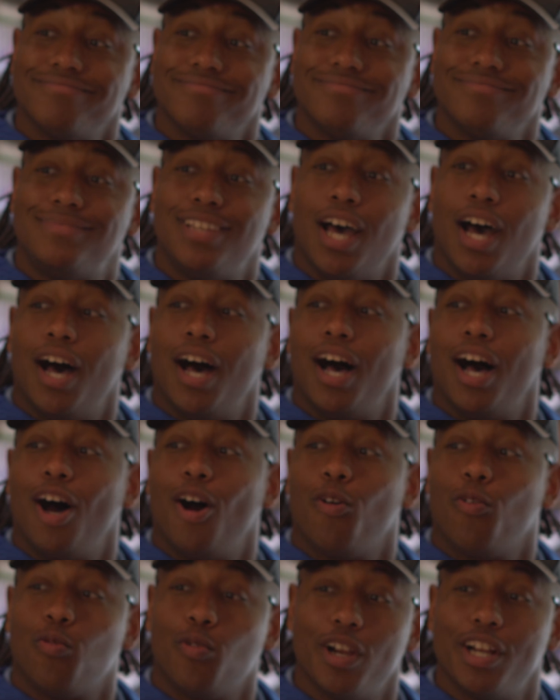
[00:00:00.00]
the
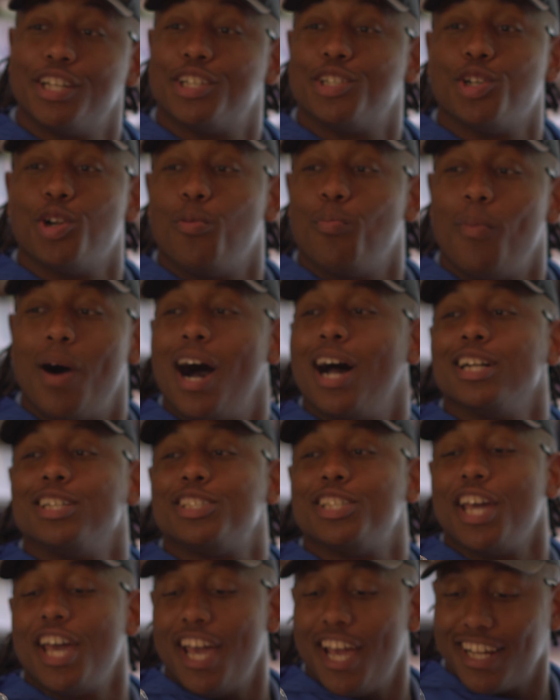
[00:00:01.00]
original
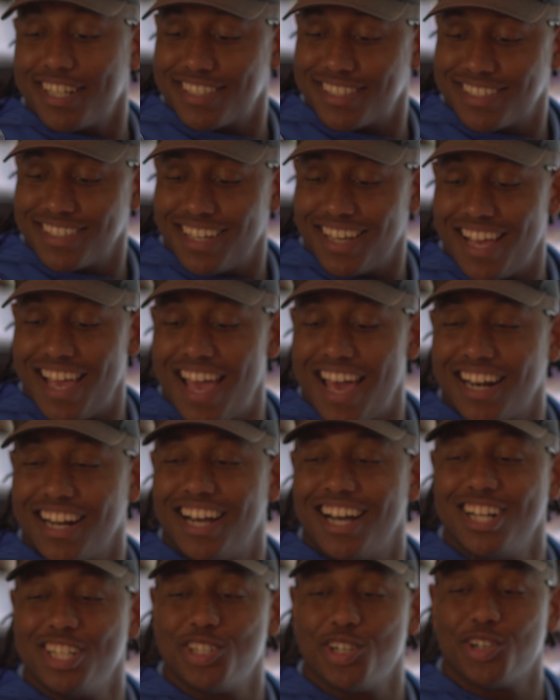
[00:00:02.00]
Montex at
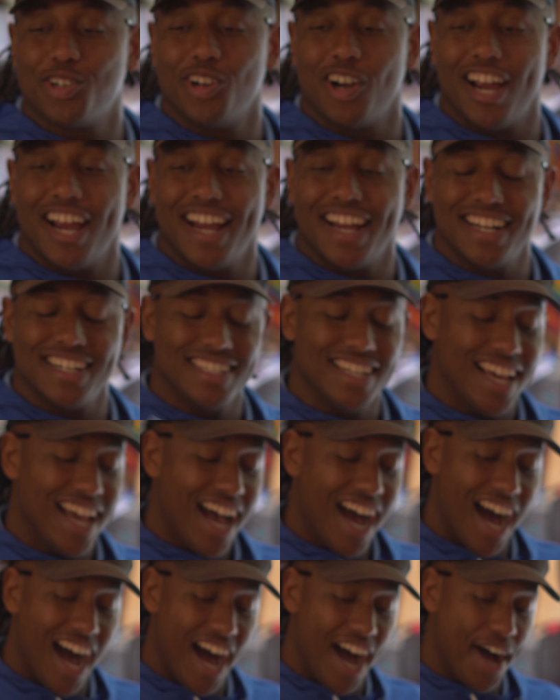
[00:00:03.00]
100 grain.
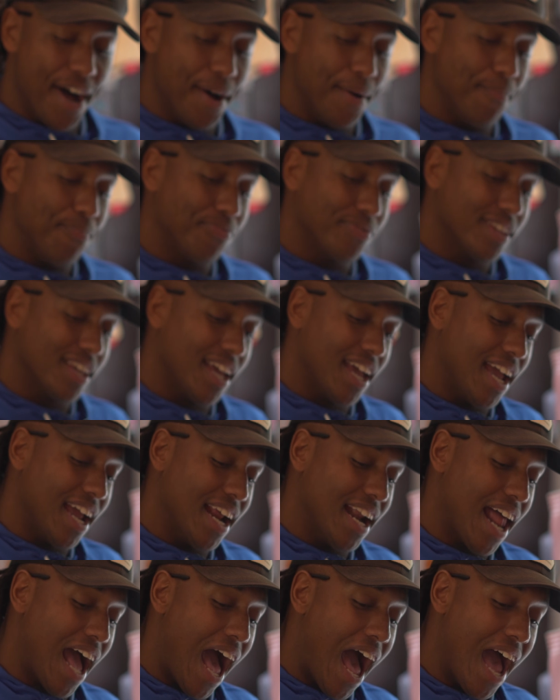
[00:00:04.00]

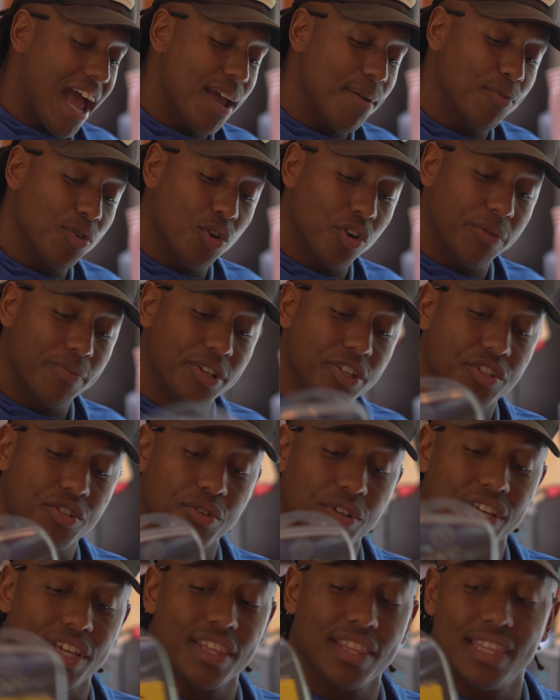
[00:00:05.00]
And I am going to be
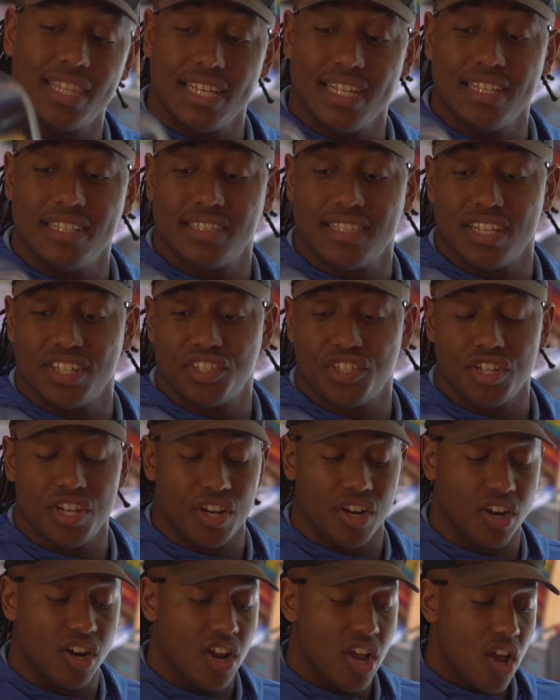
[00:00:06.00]
shooting these this
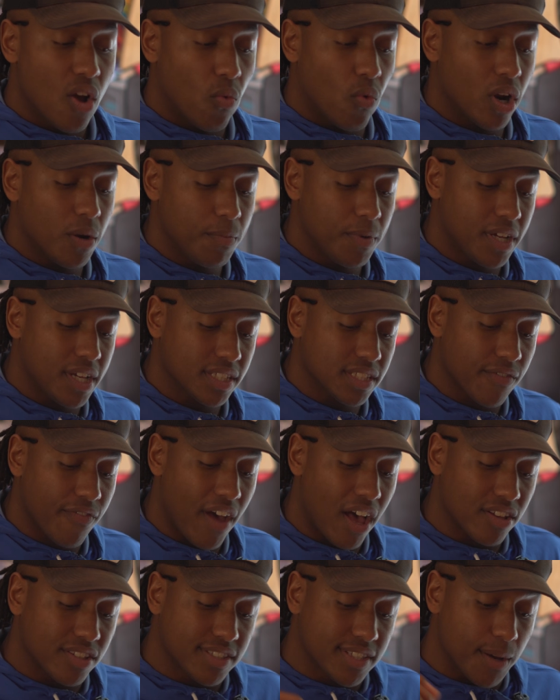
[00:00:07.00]
year. One, because of
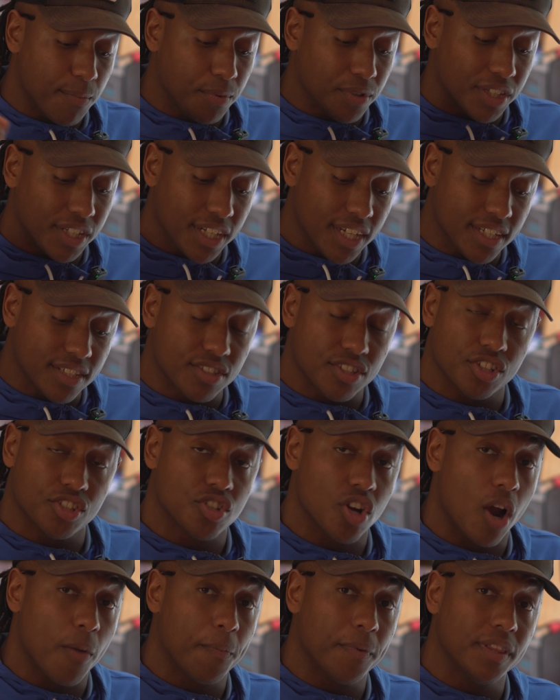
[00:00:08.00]
how simple it is to
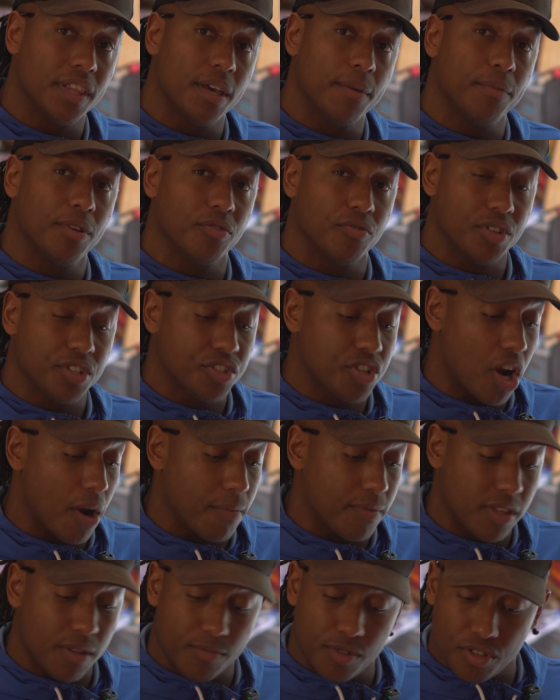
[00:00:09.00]
sharpen them and
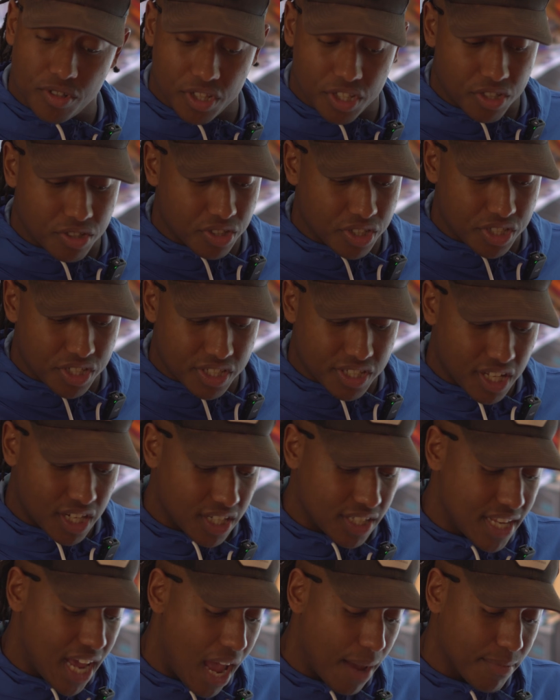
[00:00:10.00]
resharpen them. You literally just get
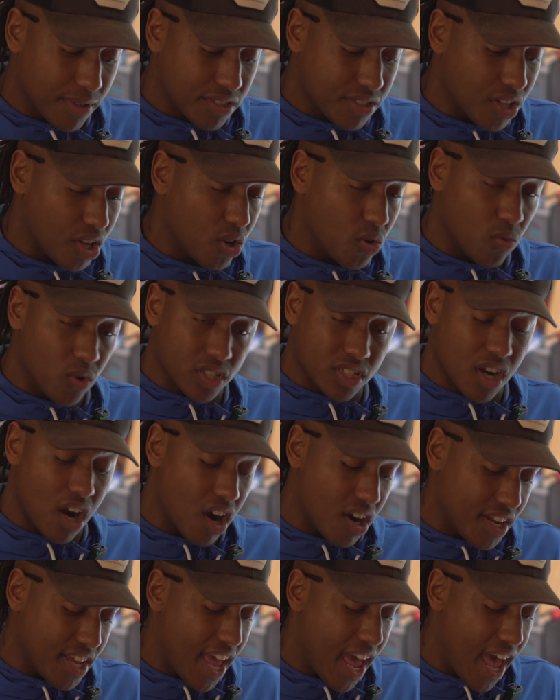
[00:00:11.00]
a diamond stone, which I
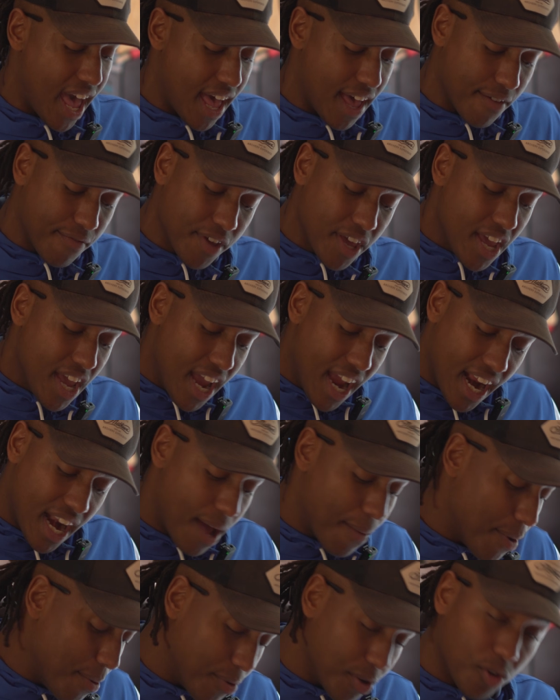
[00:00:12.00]
already have, and
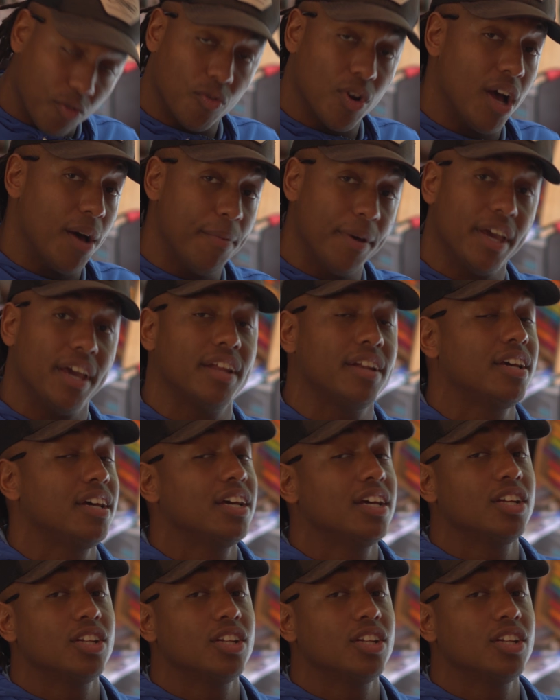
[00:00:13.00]
I'm able to rub it,